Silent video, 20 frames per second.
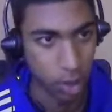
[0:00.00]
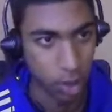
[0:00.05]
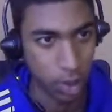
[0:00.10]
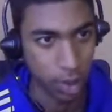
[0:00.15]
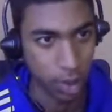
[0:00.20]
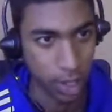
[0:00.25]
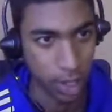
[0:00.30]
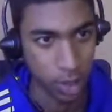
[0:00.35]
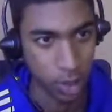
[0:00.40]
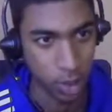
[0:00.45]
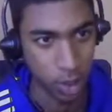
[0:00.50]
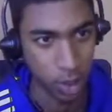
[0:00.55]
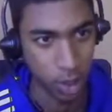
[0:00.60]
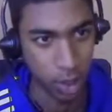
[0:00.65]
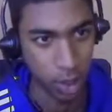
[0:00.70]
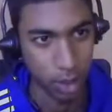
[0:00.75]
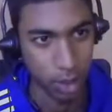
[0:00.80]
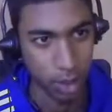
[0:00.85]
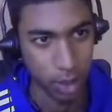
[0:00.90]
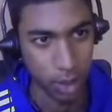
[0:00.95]
Okay, so
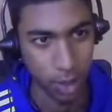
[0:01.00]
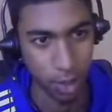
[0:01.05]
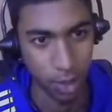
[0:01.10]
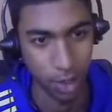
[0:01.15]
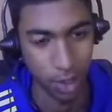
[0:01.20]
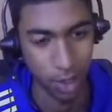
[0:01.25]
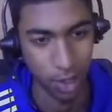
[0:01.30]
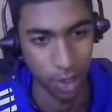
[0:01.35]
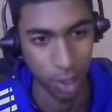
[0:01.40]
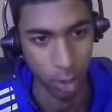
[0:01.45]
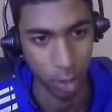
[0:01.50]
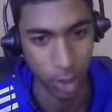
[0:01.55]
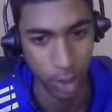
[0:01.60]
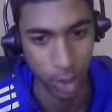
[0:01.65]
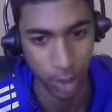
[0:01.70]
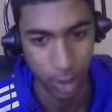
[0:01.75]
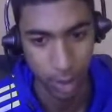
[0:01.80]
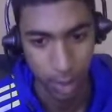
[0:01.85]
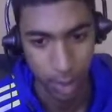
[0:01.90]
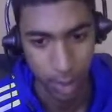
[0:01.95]
I'll slow down a little bit
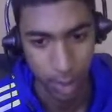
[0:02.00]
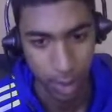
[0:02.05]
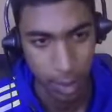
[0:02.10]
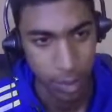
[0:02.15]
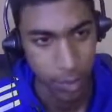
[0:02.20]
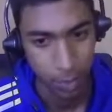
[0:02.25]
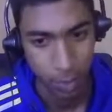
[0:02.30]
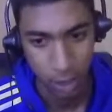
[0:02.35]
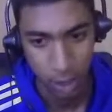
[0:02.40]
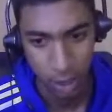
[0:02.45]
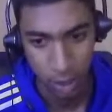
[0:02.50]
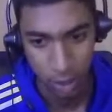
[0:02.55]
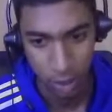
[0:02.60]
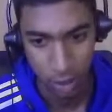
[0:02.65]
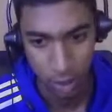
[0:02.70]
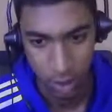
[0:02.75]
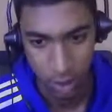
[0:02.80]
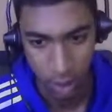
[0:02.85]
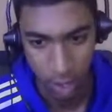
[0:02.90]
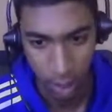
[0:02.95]
because
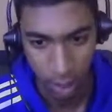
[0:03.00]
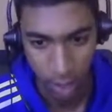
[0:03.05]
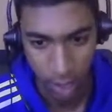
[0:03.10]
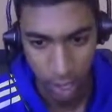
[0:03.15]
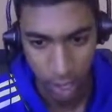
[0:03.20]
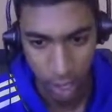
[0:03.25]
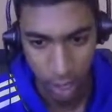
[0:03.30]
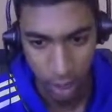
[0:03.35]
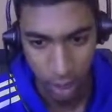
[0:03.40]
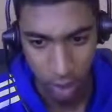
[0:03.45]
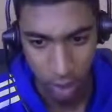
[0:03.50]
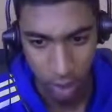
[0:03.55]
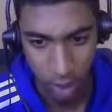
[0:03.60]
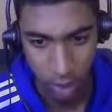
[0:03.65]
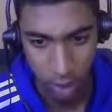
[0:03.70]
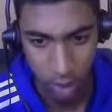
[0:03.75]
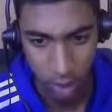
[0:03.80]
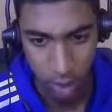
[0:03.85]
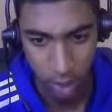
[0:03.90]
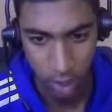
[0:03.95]
now
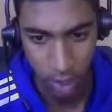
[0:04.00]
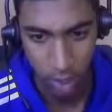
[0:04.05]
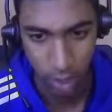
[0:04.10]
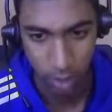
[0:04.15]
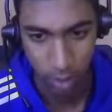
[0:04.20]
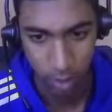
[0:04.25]
the